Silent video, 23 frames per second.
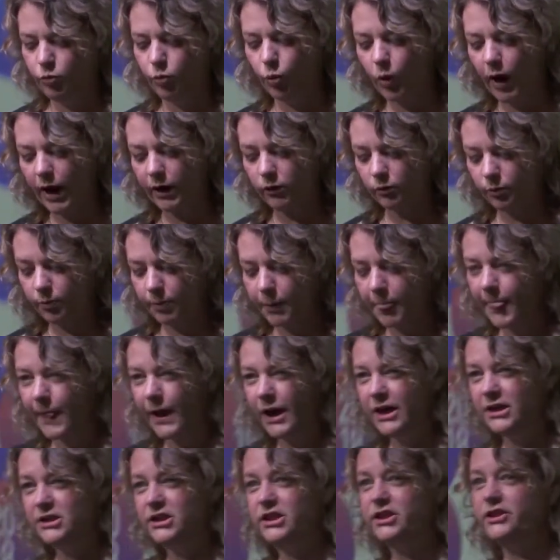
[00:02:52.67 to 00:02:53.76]
Well,
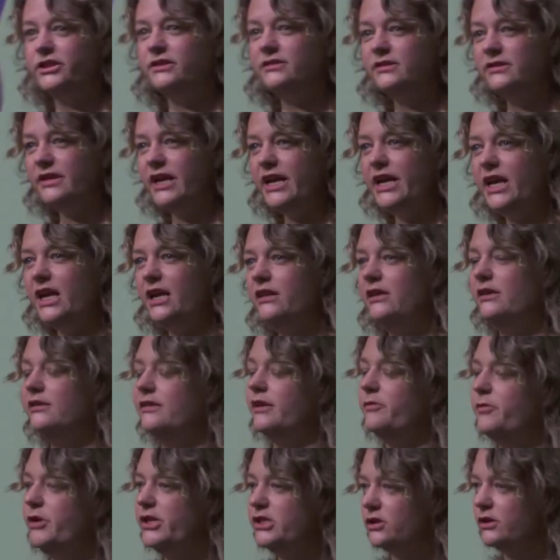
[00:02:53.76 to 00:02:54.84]
as you can see in this
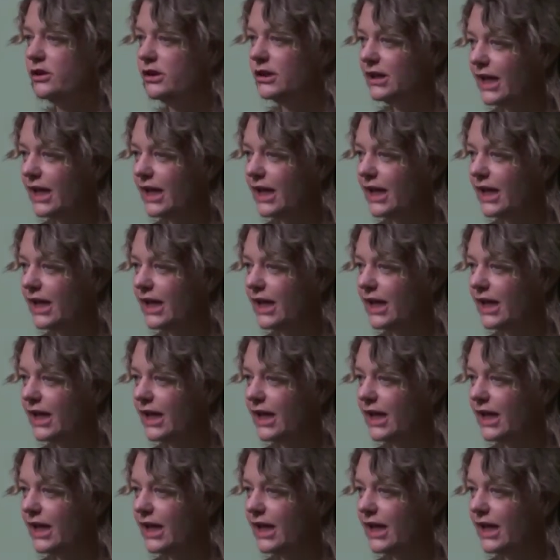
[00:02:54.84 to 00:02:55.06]
image on the